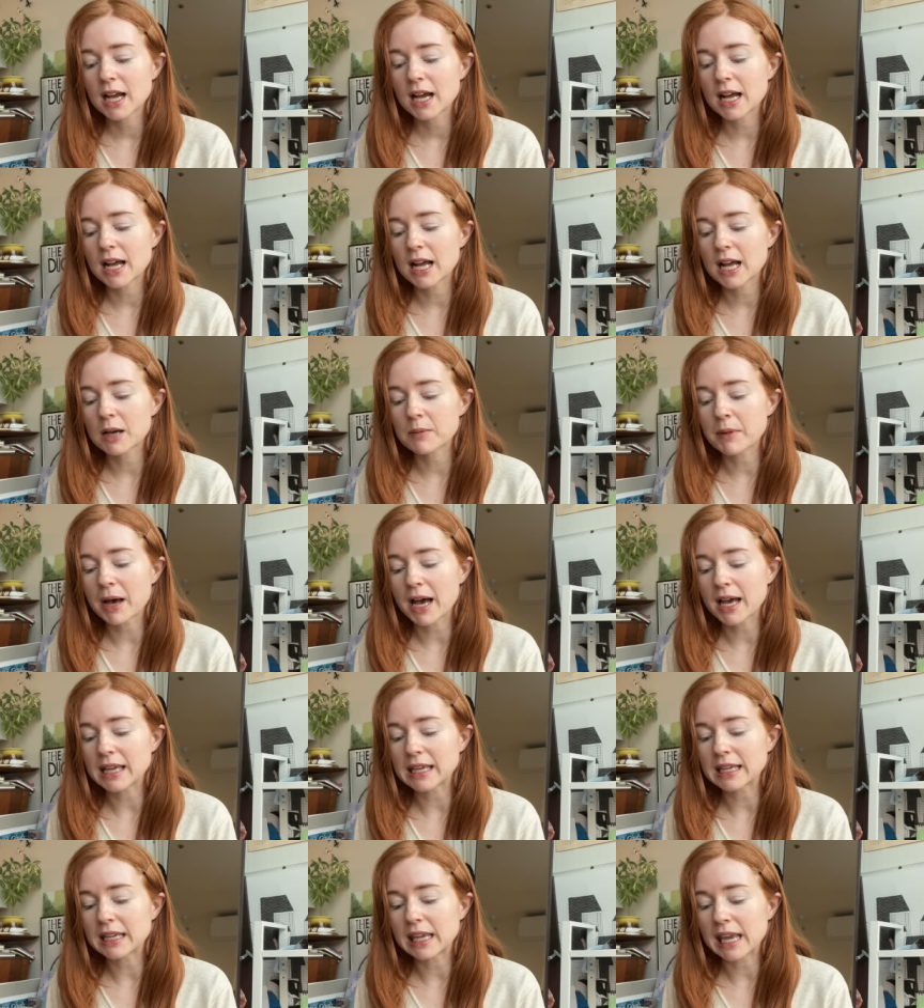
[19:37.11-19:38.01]

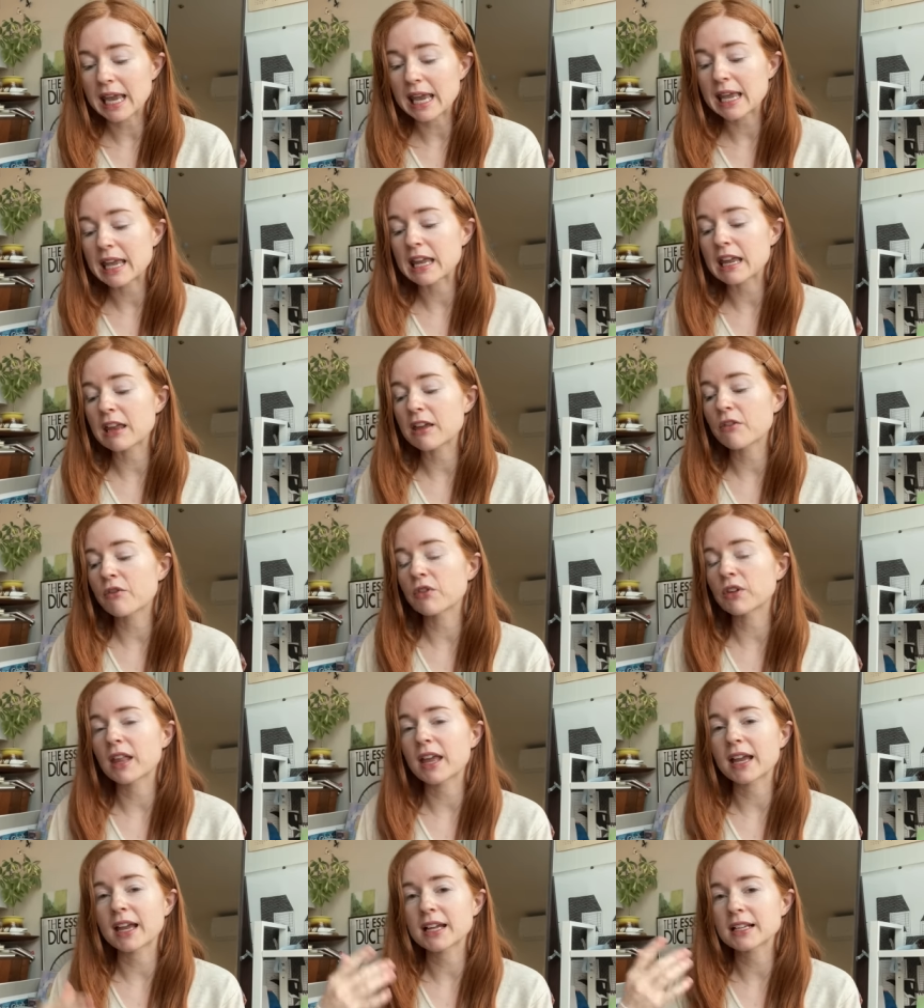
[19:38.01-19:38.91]
I gave,
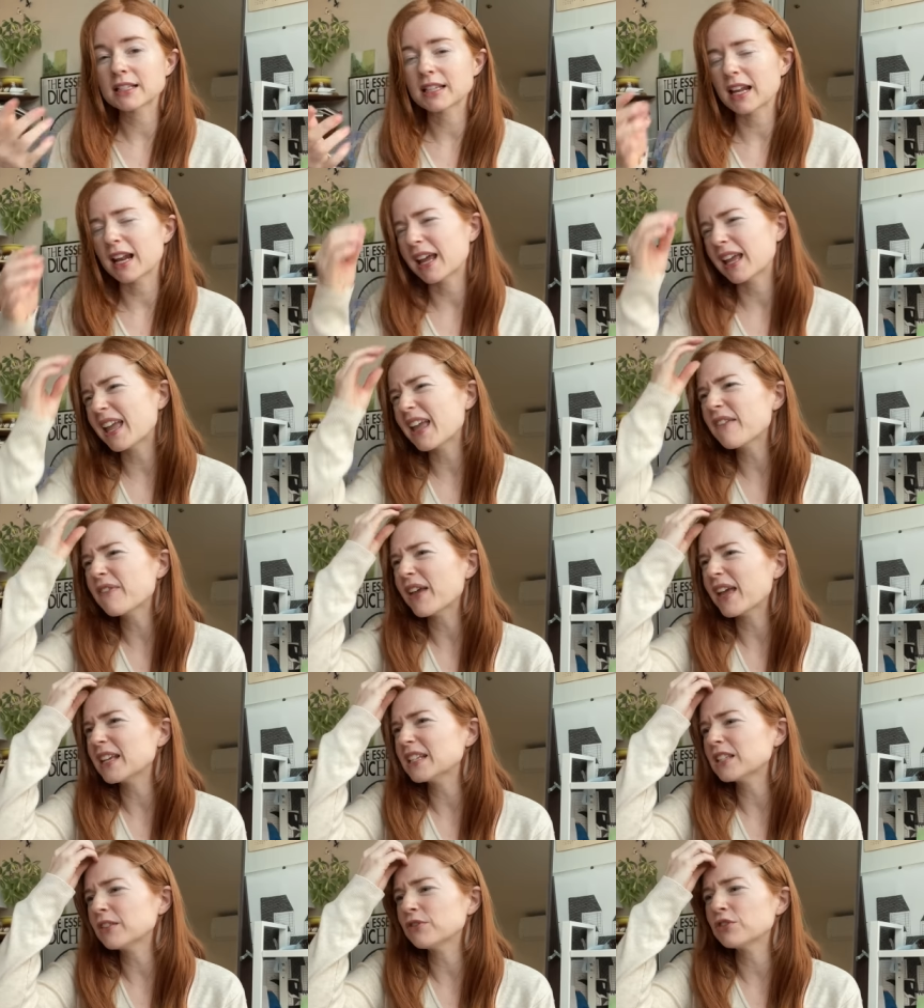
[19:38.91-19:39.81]
like I said, I gave
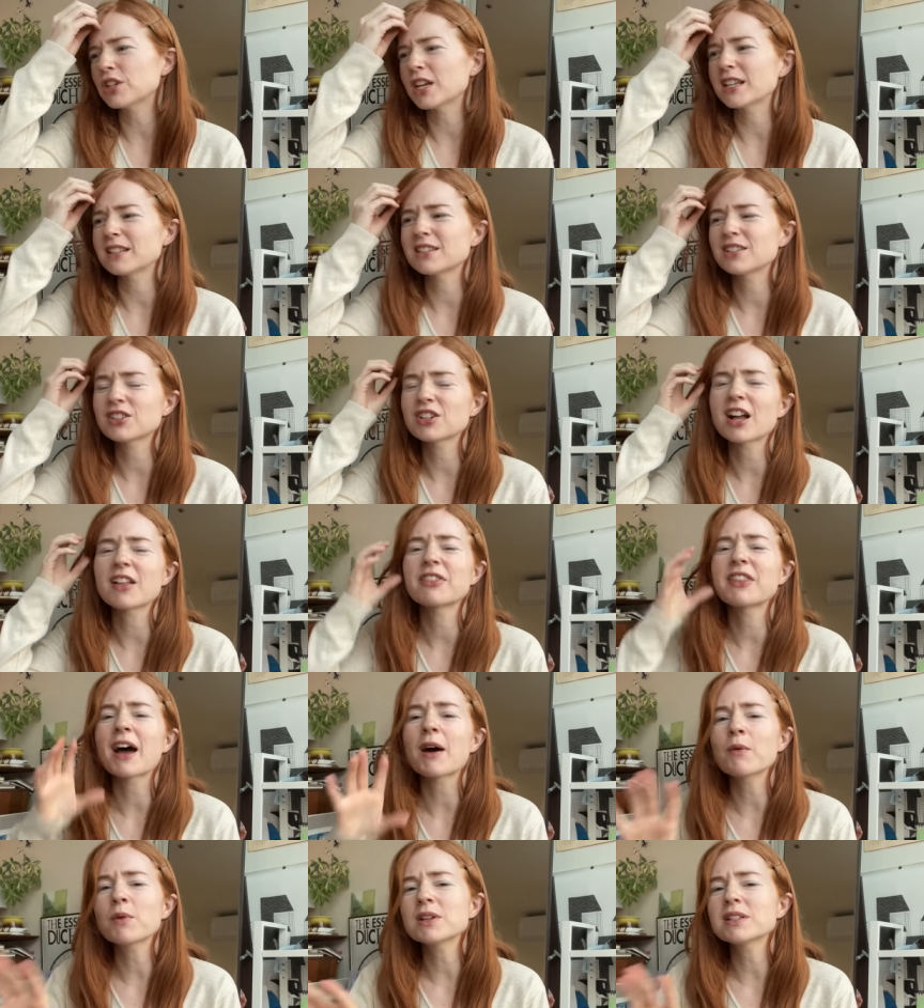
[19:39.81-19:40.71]
Ace of Shades a shot.
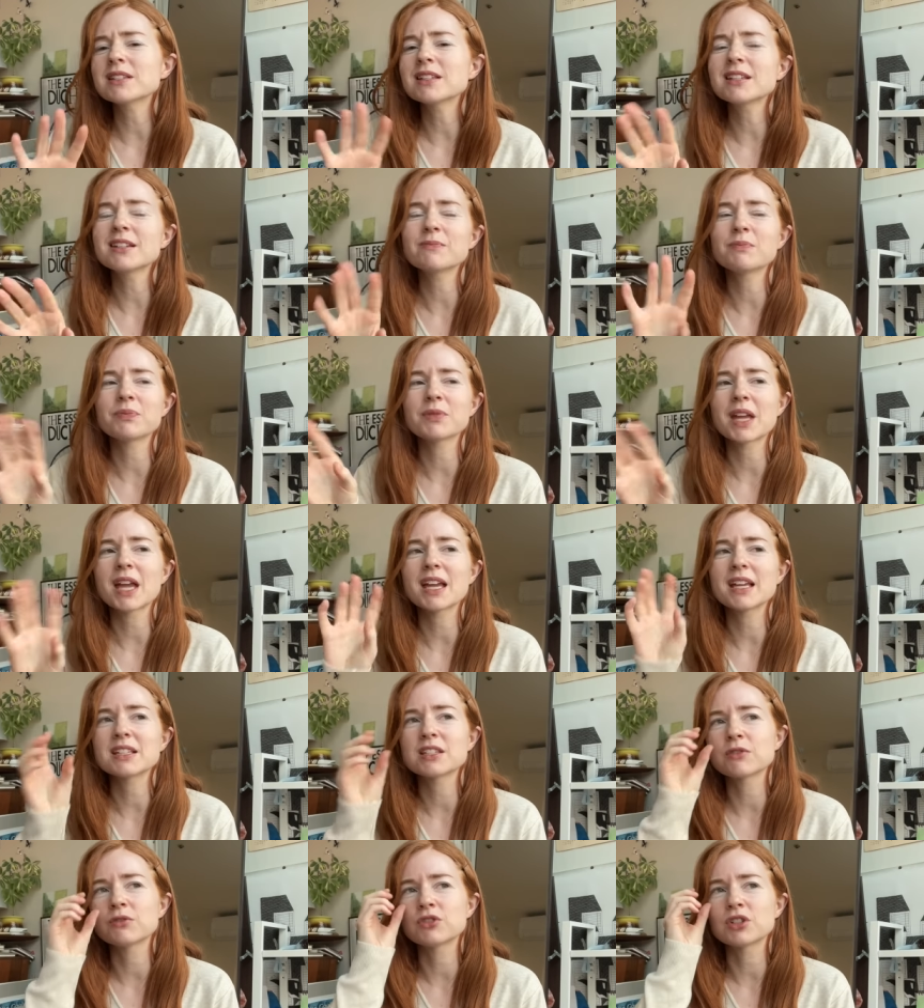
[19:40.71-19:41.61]
That wasn't
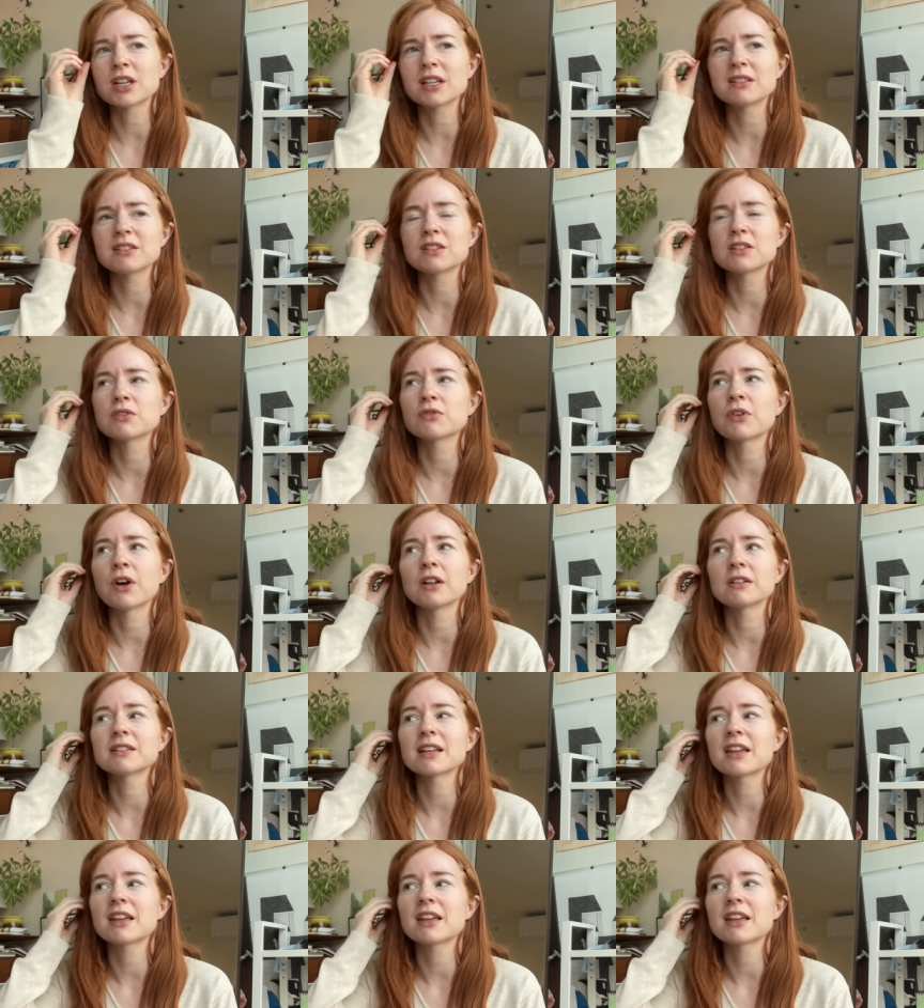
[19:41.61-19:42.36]
Ace of Shades' fault.